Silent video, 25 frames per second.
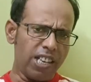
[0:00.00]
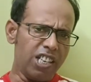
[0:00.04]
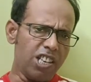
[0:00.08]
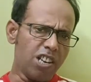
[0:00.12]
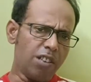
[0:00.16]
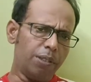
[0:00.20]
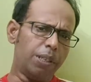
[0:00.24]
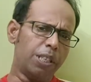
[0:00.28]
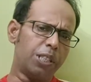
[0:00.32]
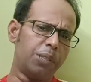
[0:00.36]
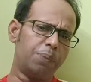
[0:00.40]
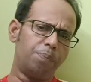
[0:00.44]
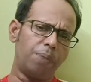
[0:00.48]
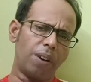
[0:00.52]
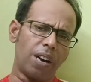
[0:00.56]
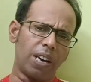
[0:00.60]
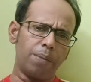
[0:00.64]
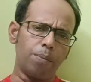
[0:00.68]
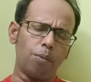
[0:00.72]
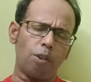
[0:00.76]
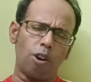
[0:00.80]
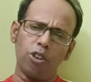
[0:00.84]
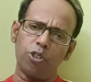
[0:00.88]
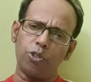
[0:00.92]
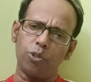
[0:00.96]
of the
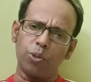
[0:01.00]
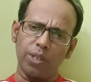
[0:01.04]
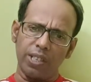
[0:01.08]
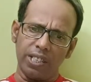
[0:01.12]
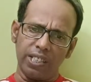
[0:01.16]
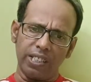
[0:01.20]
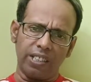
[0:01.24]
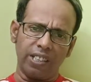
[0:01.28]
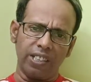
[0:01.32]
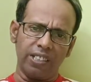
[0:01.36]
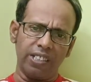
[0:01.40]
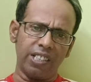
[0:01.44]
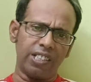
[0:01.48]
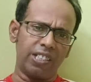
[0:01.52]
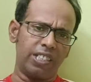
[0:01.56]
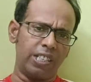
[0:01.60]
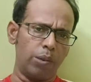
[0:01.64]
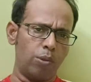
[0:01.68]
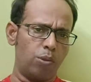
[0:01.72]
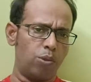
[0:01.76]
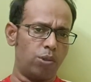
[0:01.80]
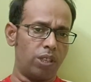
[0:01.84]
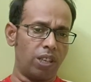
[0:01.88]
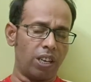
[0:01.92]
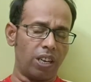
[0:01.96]
sperm also increases
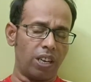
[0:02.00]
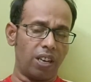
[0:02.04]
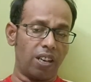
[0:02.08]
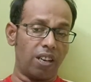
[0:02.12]
due to the